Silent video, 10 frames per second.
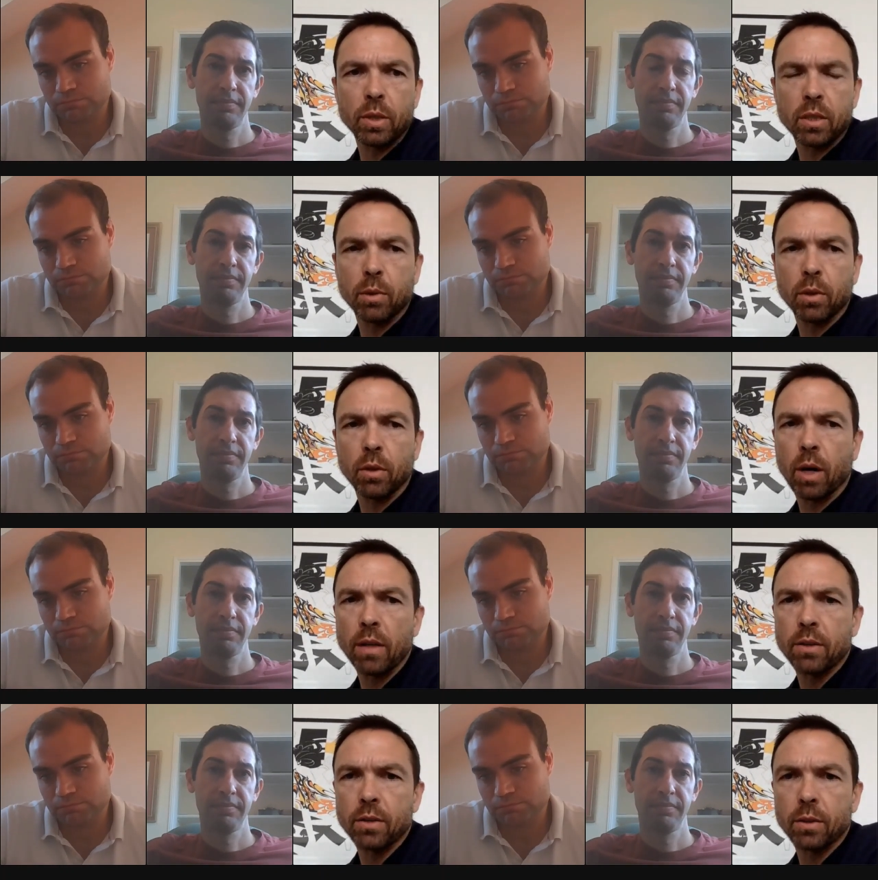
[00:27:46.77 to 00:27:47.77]
Speaker 1: a reasonable
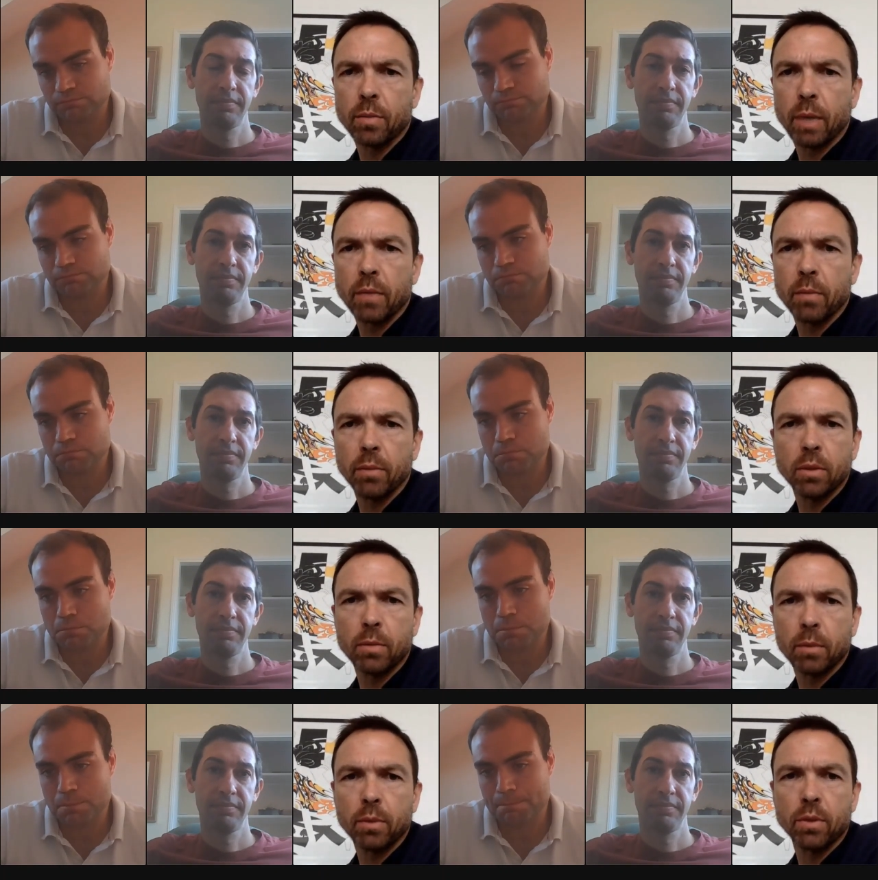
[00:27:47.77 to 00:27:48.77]
horizon to expect people to be
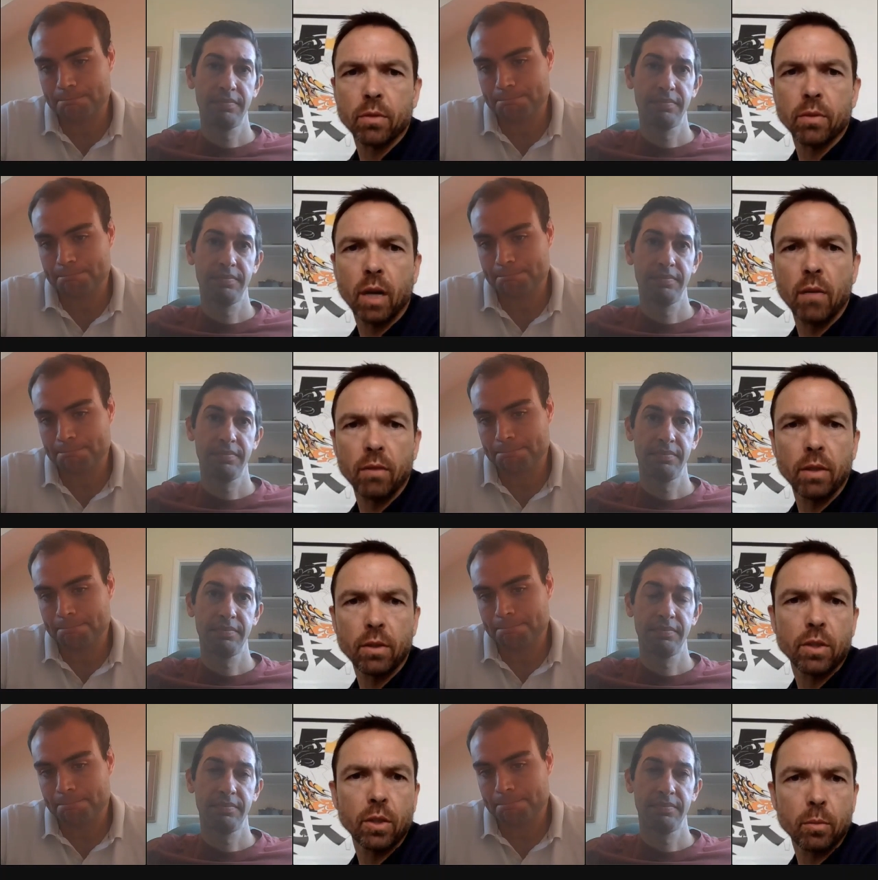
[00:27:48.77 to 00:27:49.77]
able to survive and
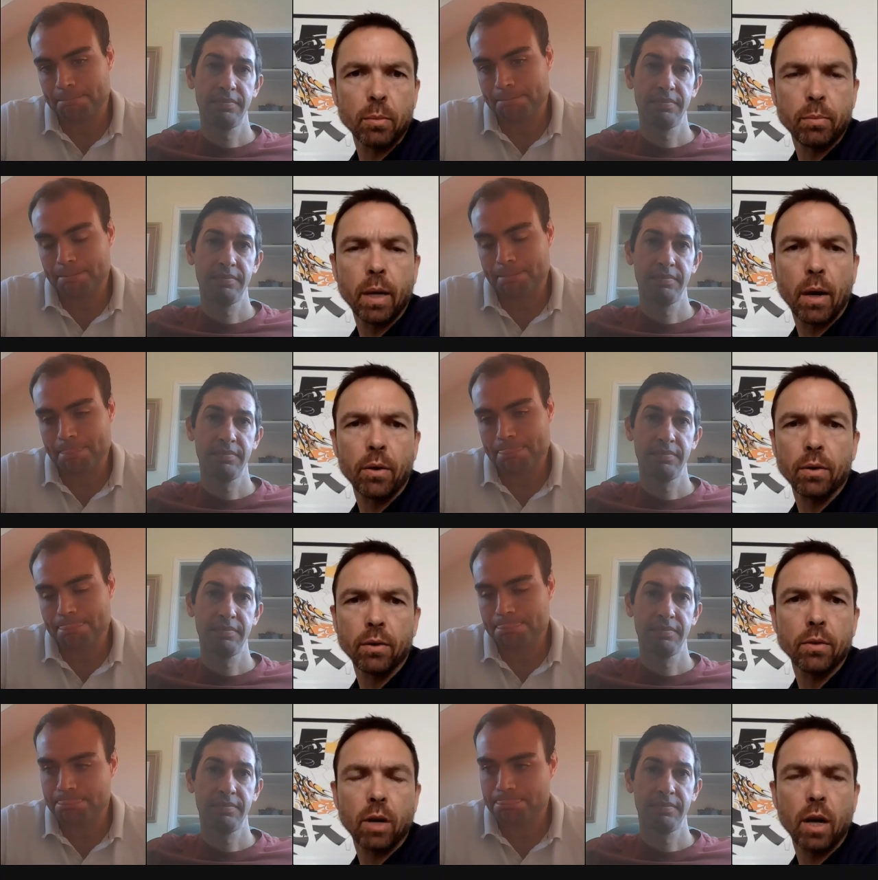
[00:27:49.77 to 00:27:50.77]
there's still be powder
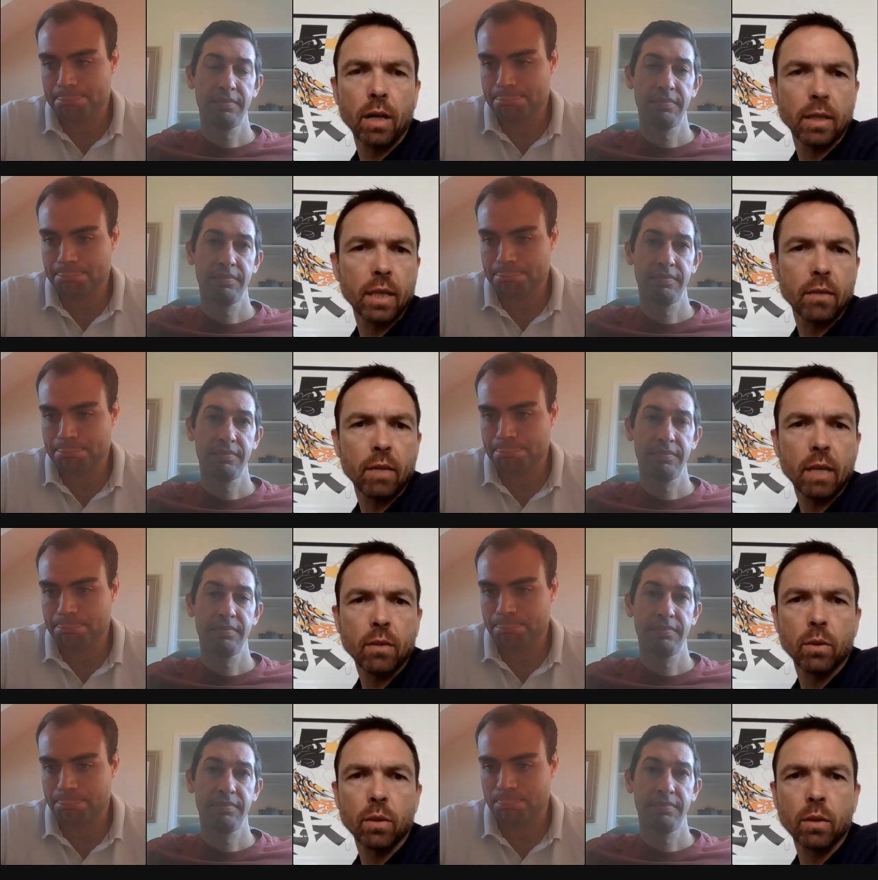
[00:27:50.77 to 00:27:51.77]
dry at the end of that?
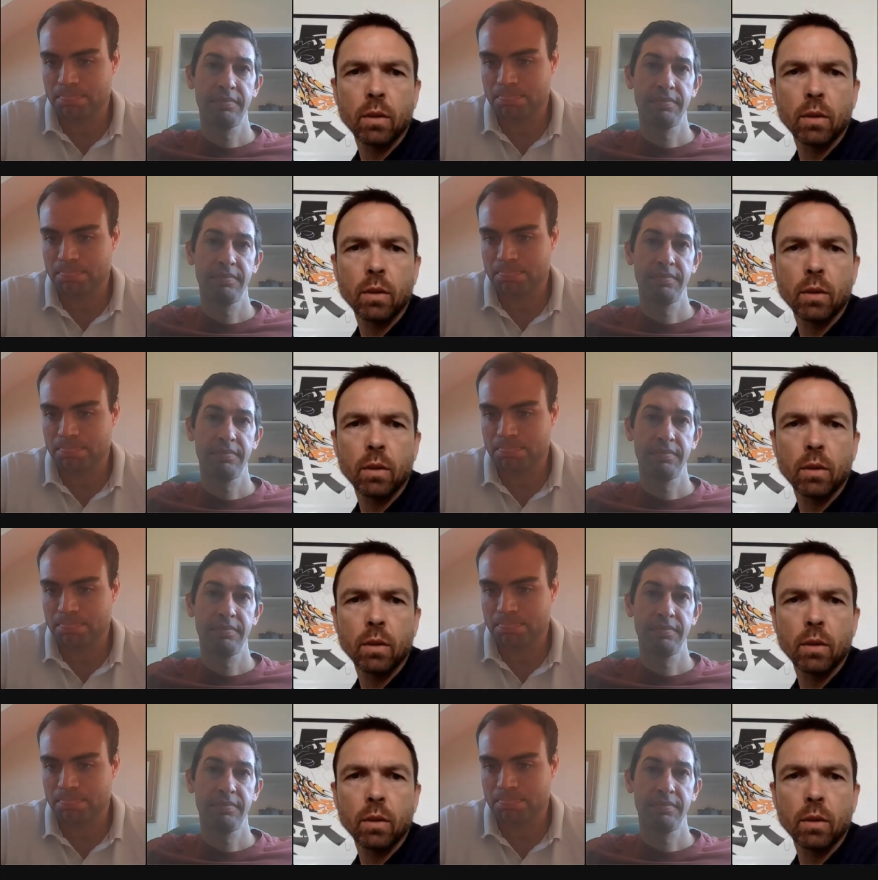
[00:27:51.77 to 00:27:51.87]
Or,